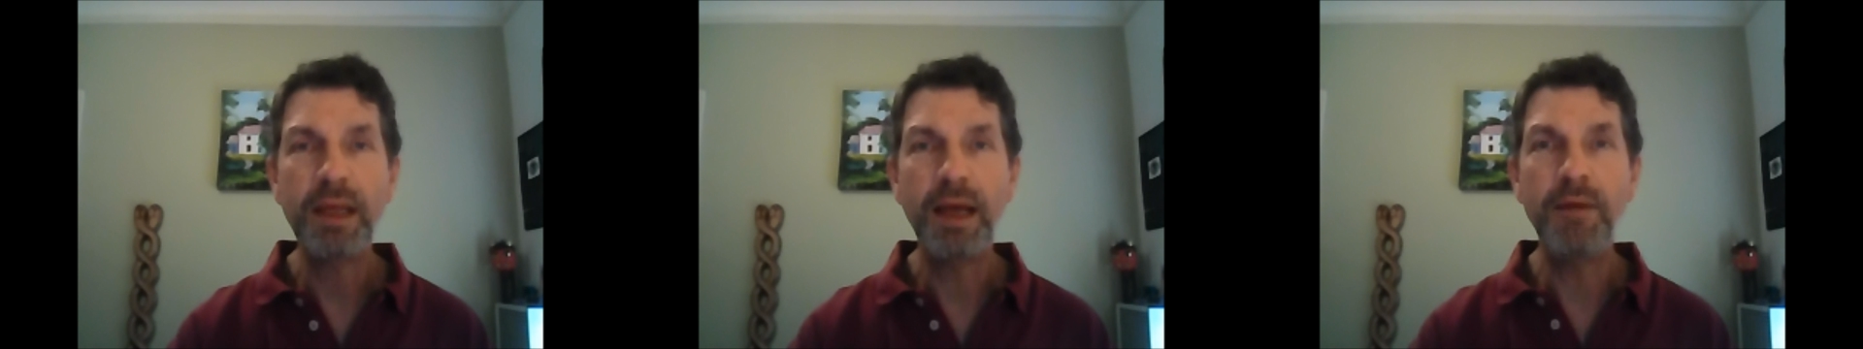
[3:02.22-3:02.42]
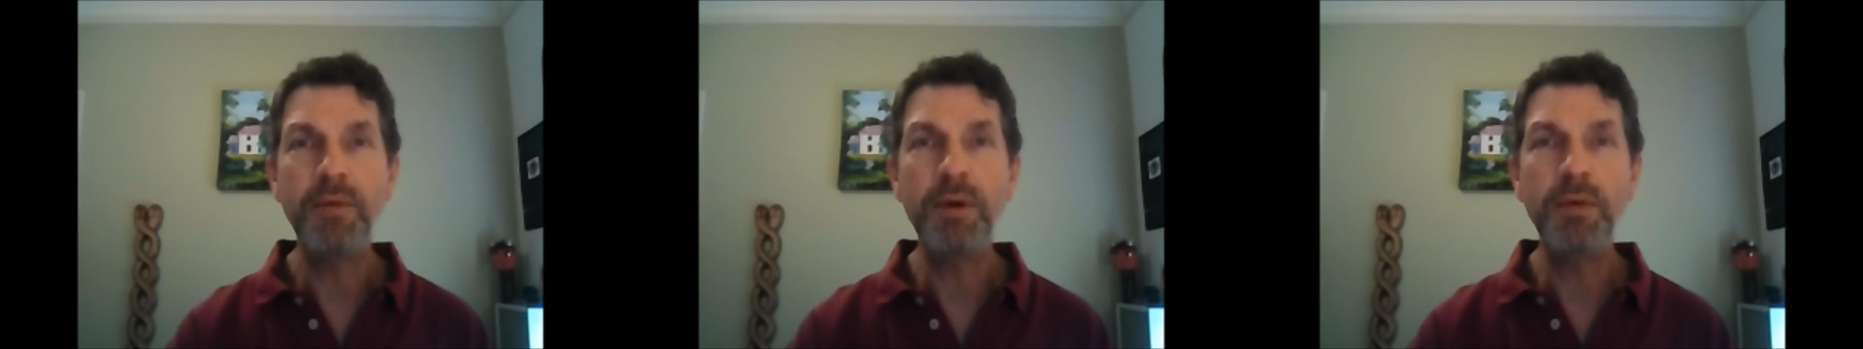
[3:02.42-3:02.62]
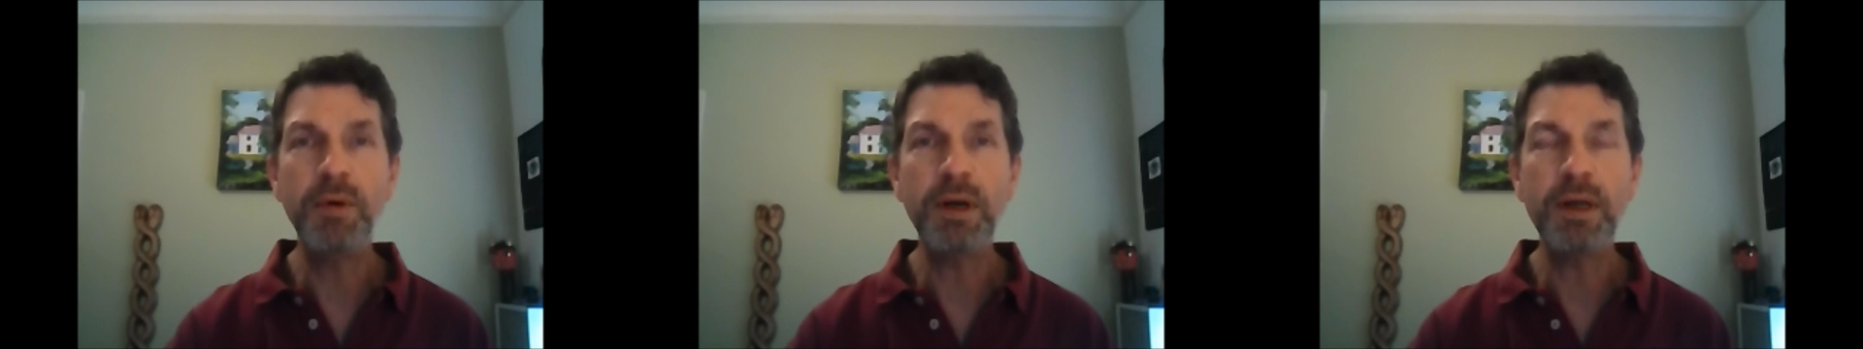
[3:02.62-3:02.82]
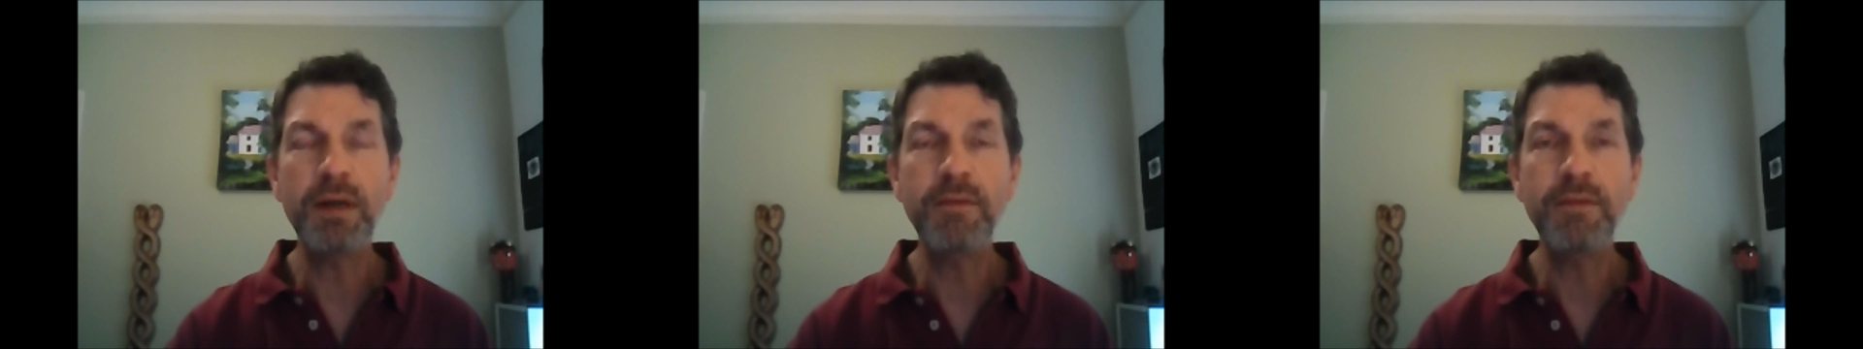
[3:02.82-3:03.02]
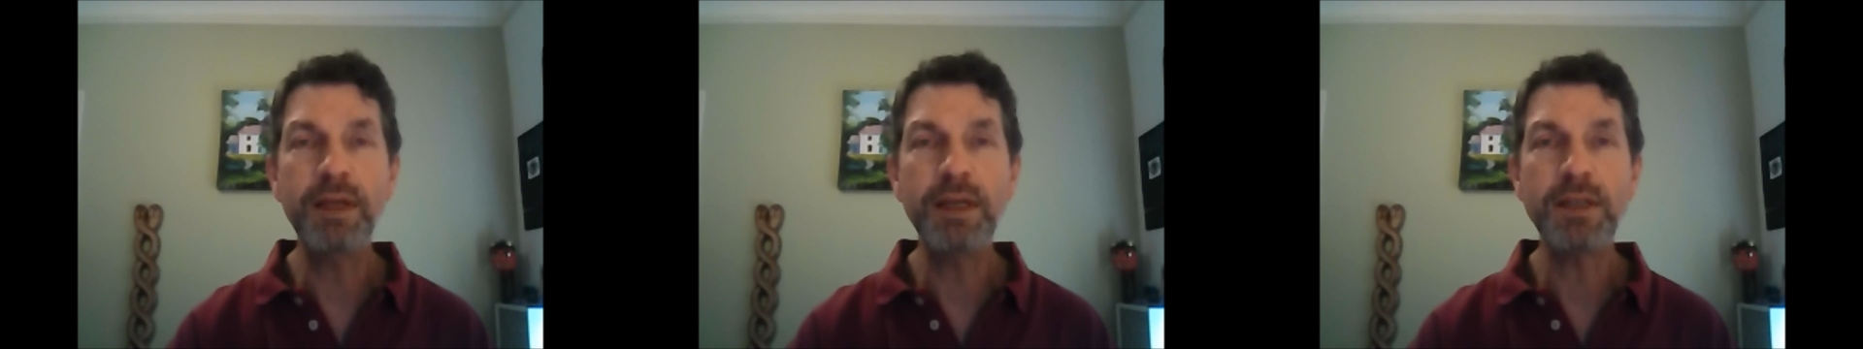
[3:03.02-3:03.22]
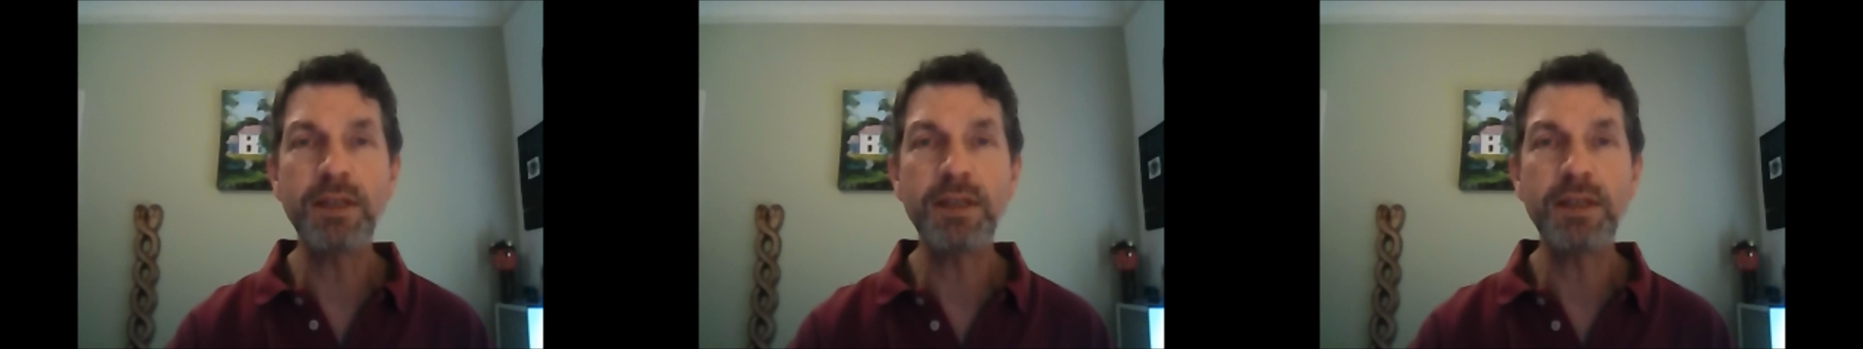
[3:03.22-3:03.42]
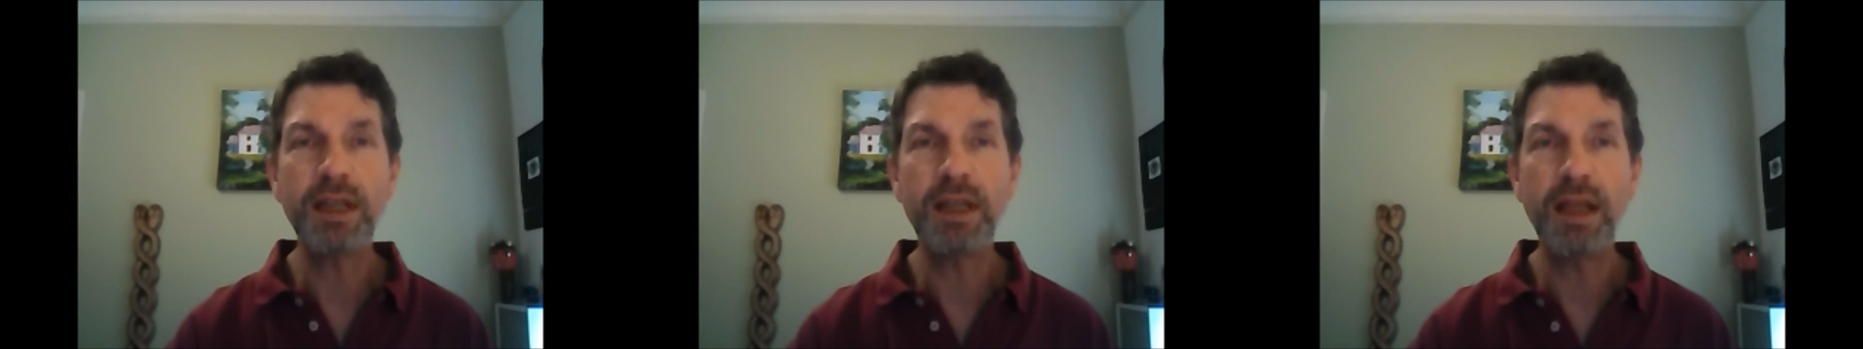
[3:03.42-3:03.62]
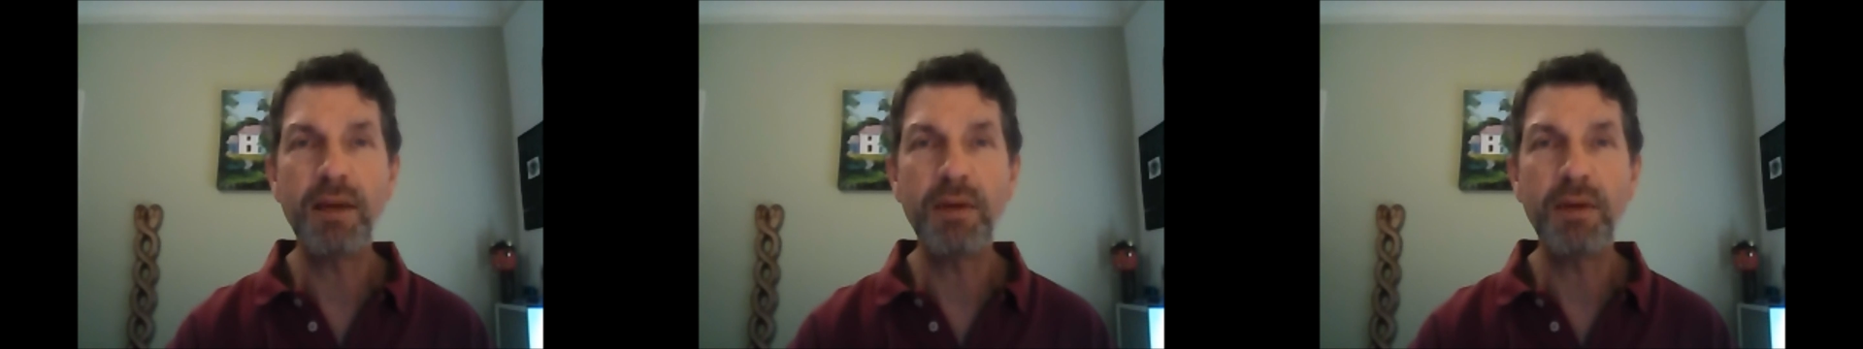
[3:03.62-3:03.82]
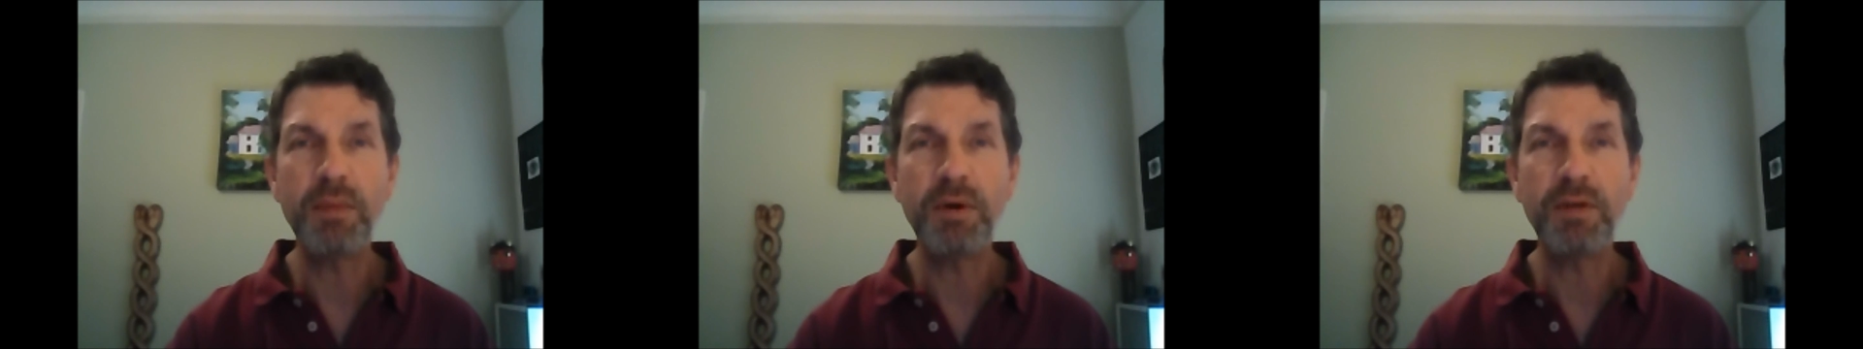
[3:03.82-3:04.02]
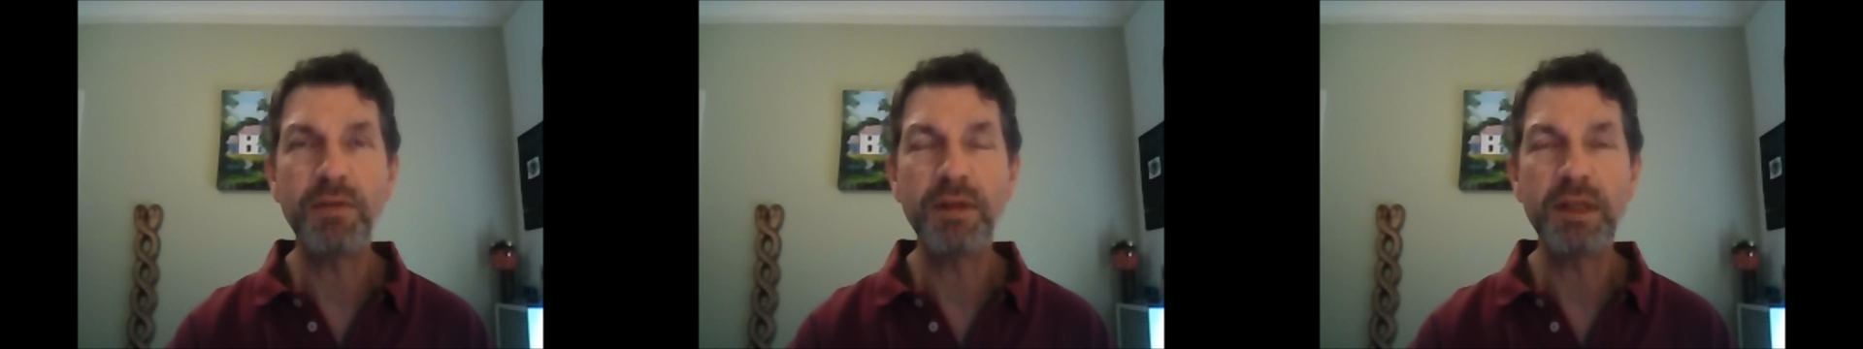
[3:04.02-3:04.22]
And we were convinced that they were
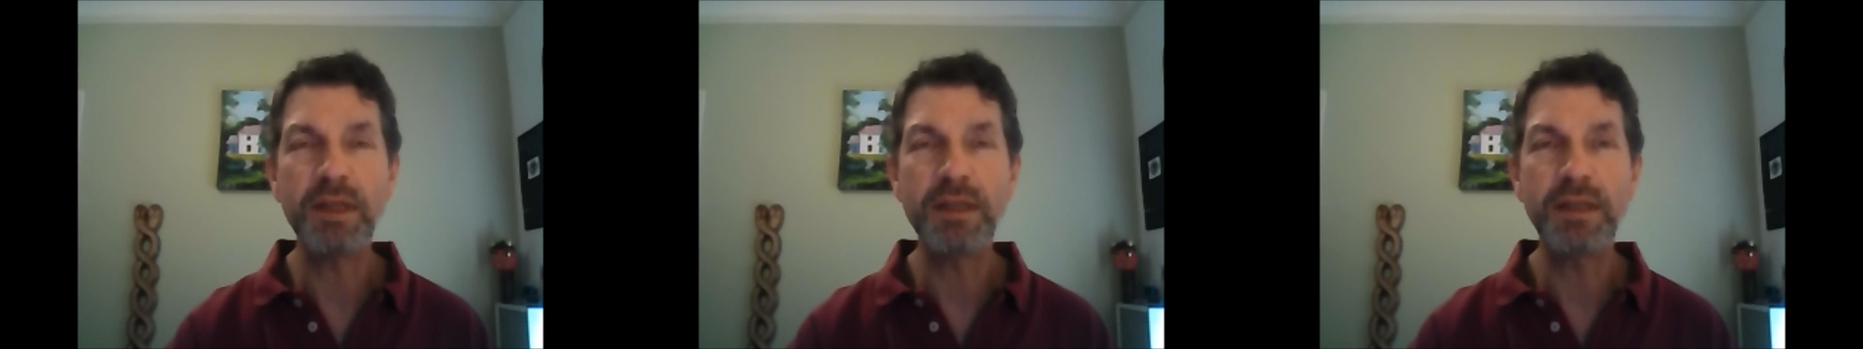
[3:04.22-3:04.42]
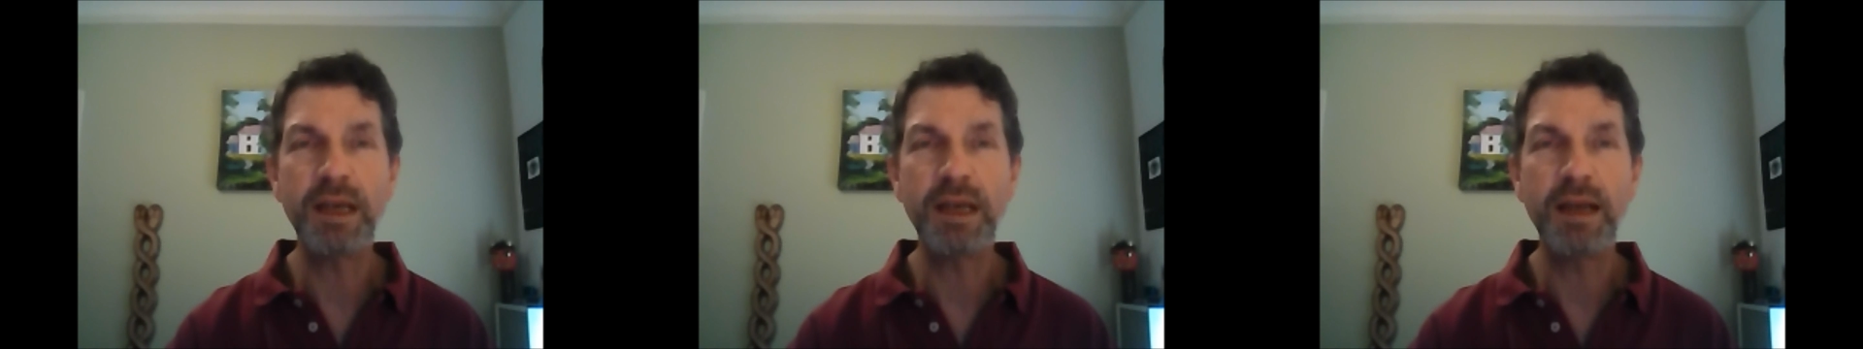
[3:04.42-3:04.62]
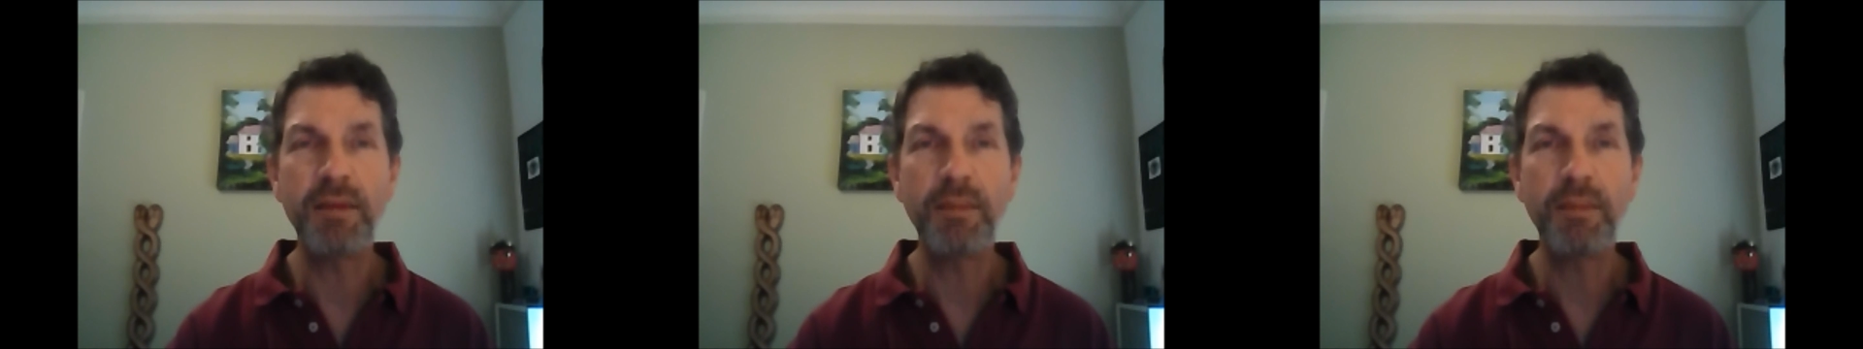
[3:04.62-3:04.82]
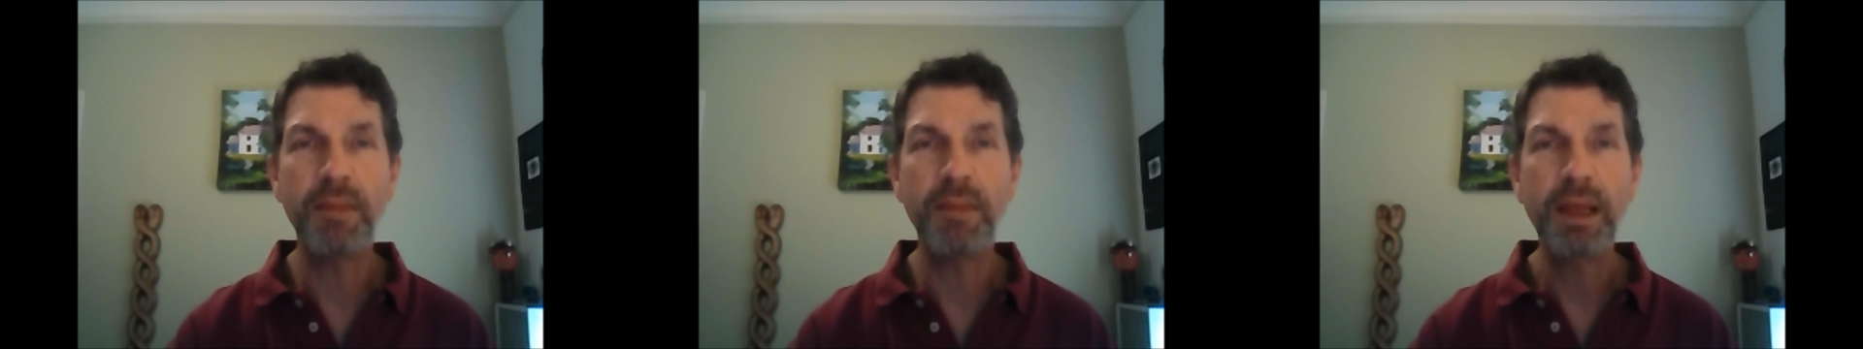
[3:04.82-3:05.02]
perfectly tame,